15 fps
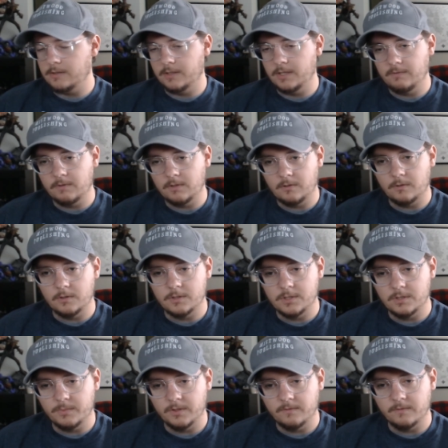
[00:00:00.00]
are given
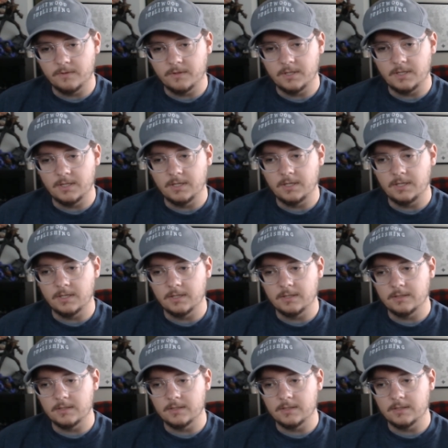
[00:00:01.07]
lordship over the,